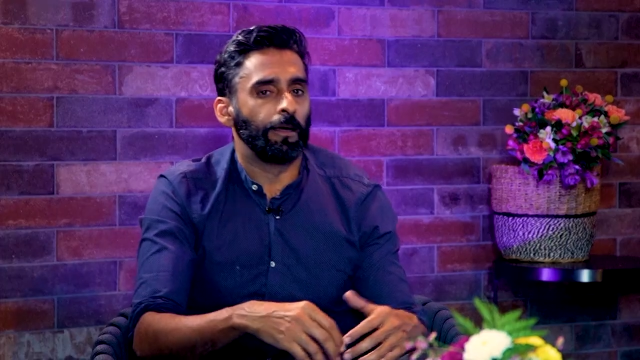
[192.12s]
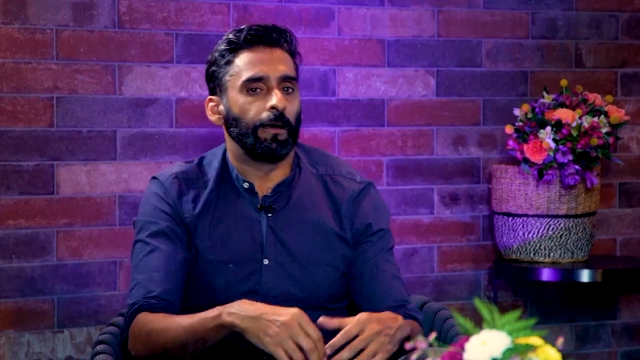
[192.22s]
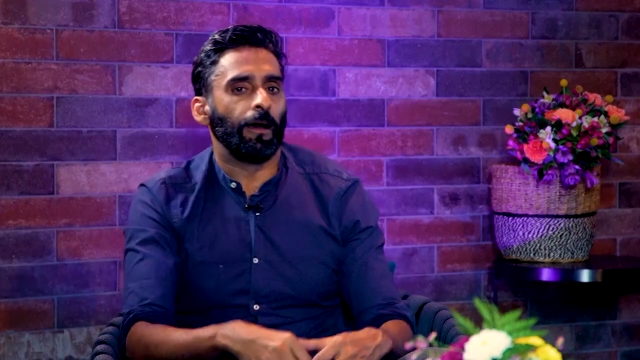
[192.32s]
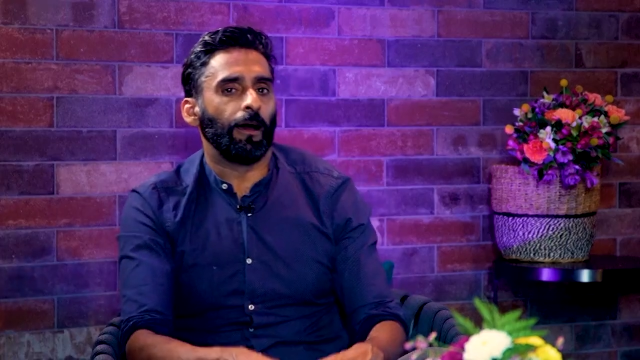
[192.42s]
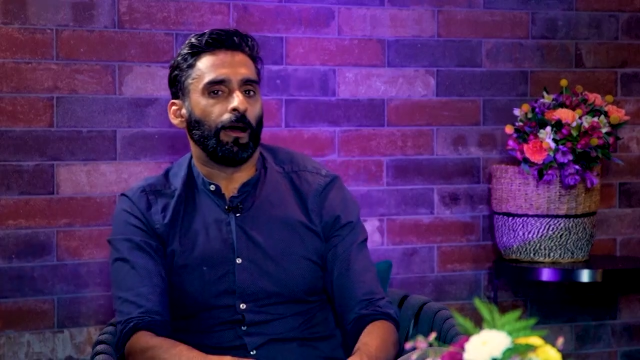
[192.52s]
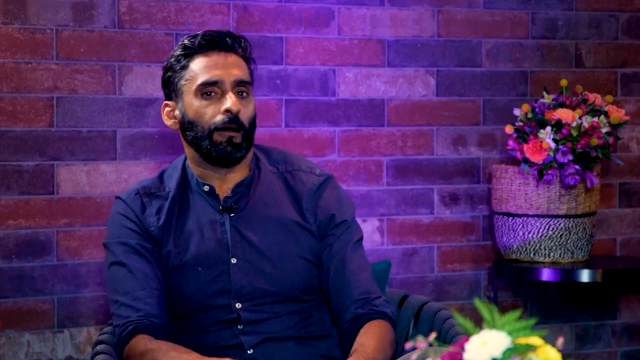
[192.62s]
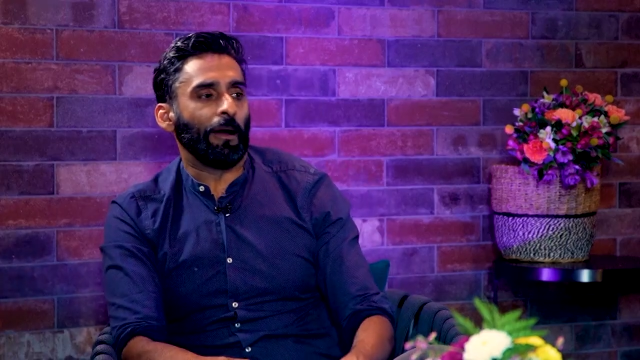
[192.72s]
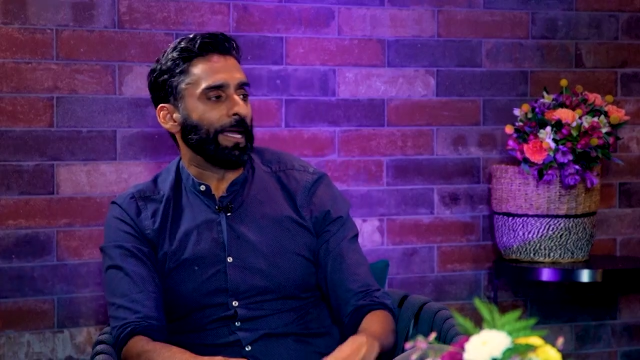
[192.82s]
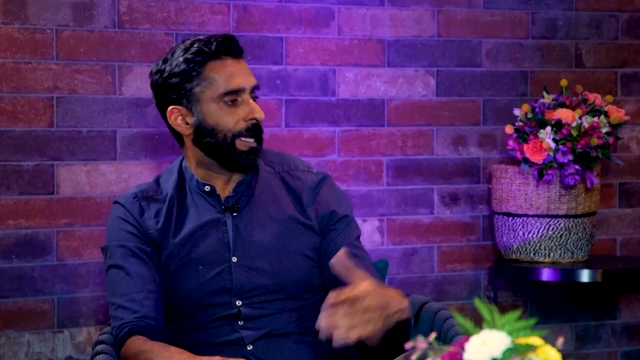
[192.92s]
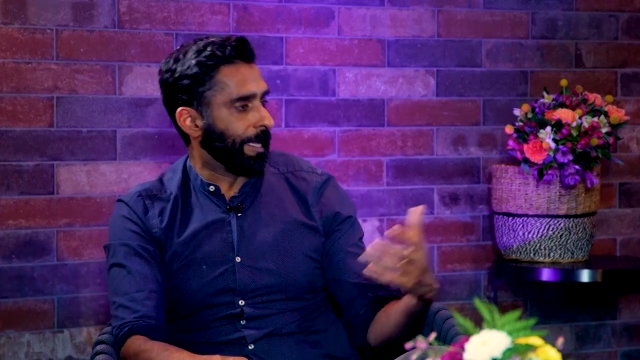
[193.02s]

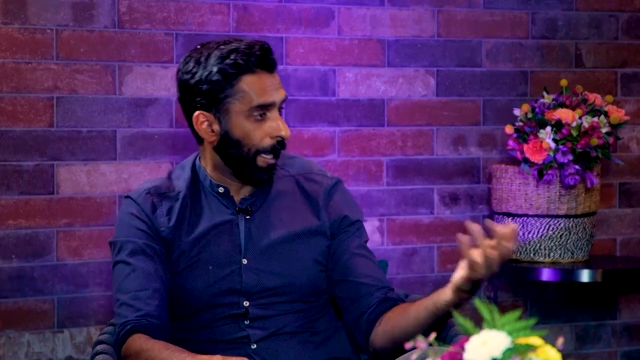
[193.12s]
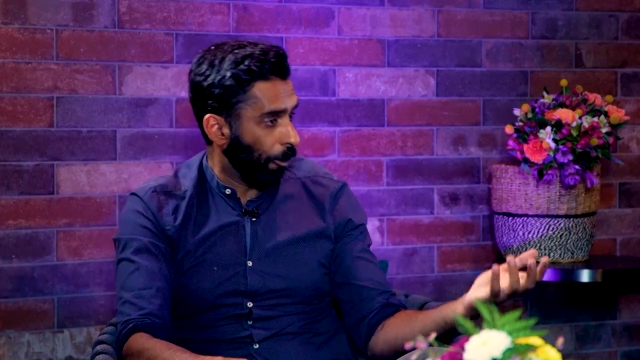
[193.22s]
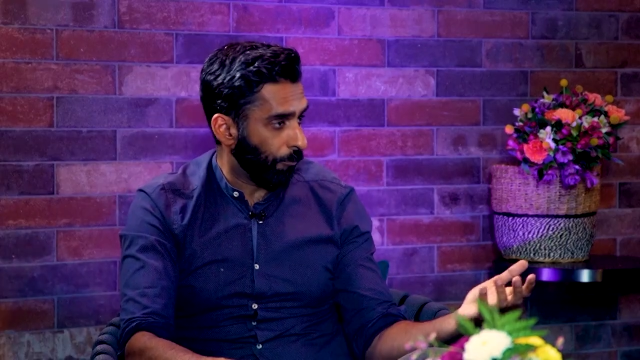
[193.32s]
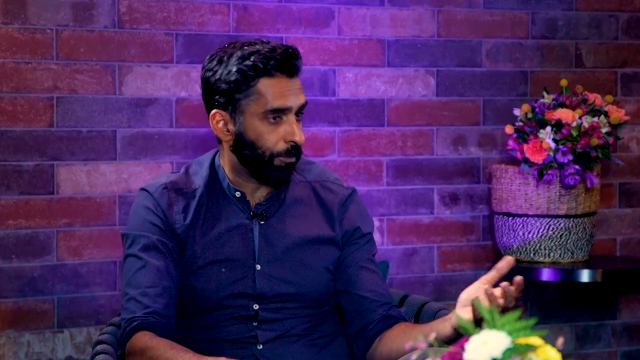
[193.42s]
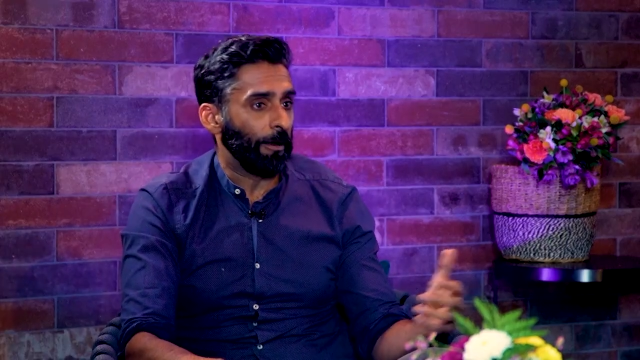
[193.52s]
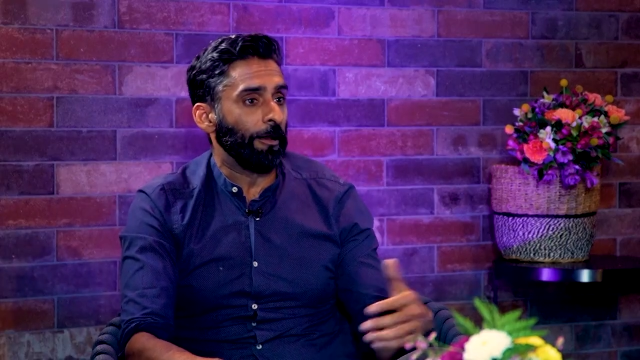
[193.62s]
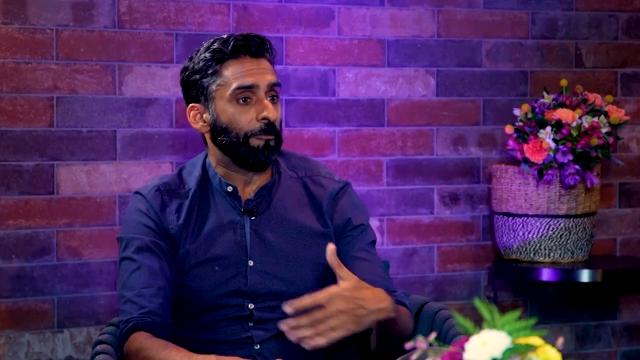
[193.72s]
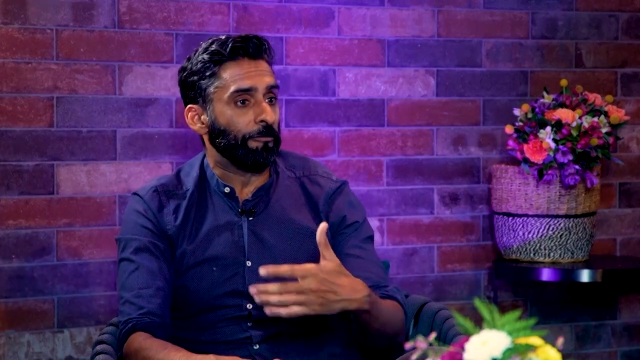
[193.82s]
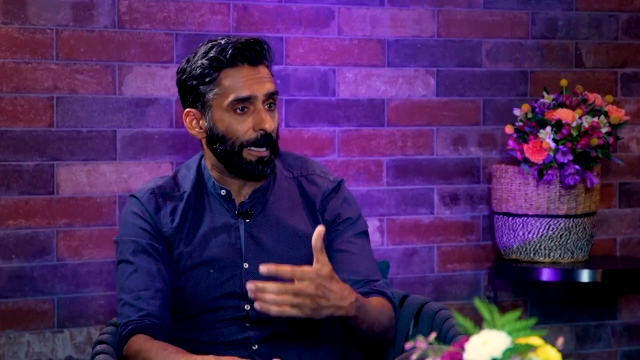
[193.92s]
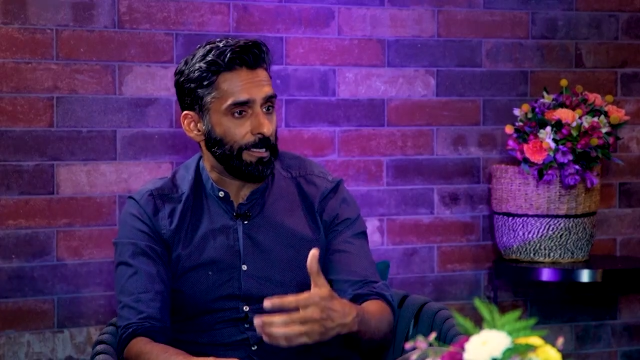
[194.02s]
by getting help and
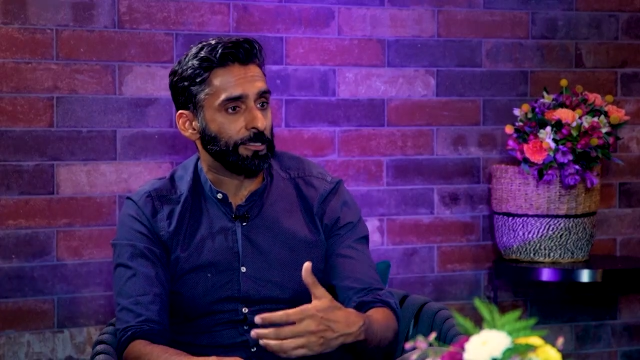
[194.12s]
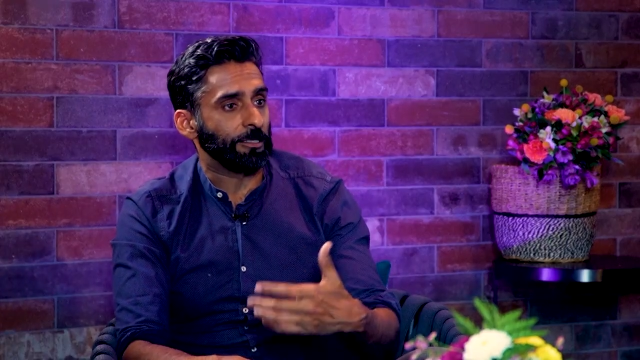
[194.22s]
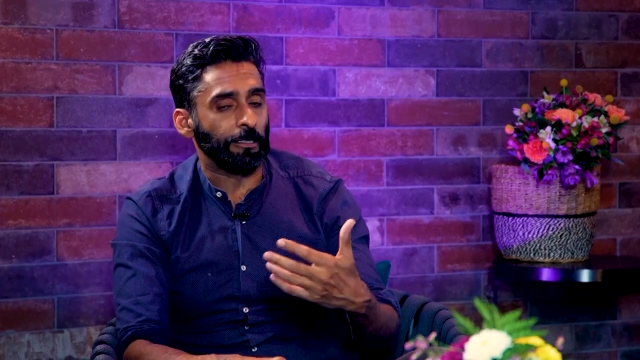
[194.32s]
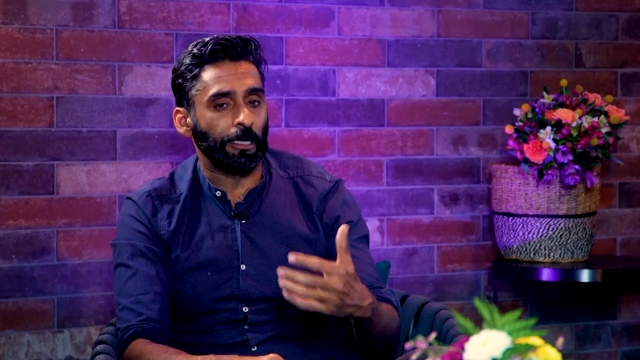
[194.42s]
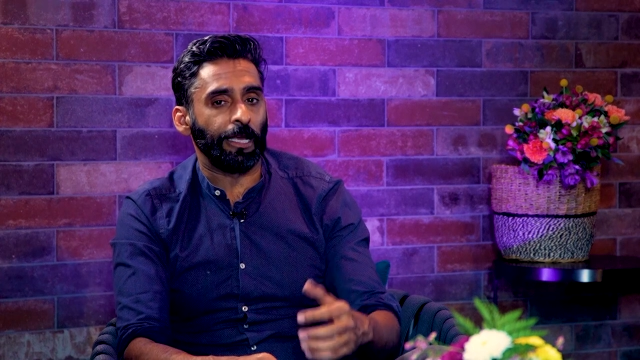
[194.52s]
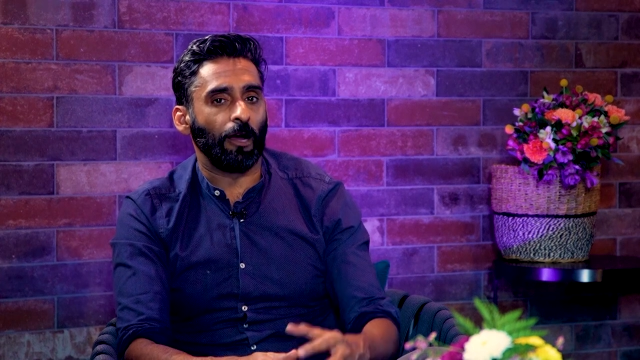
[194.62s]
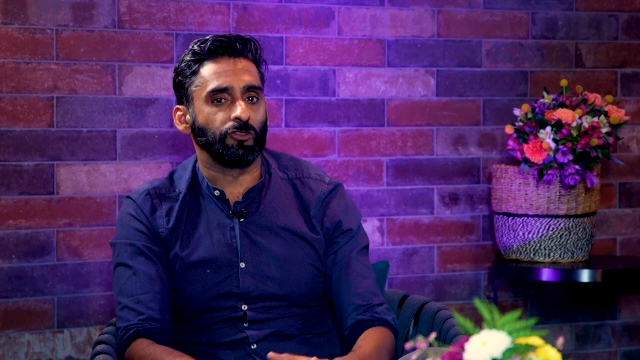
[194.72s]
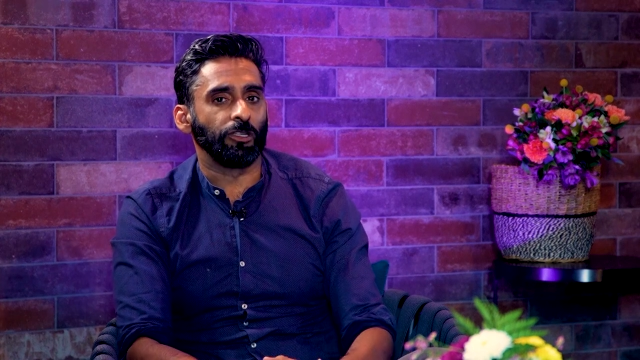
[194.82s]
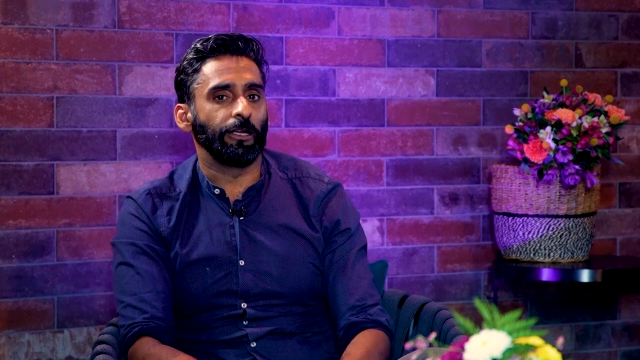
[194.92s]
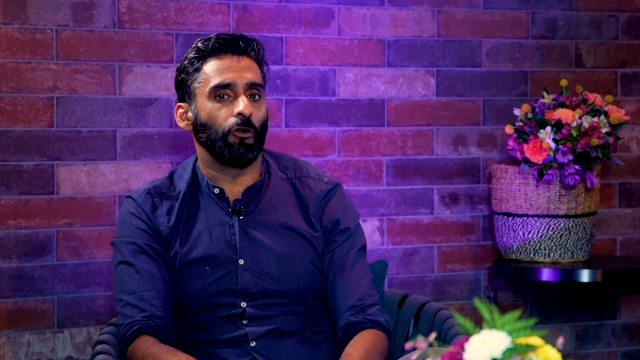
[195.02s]
advice and counseling,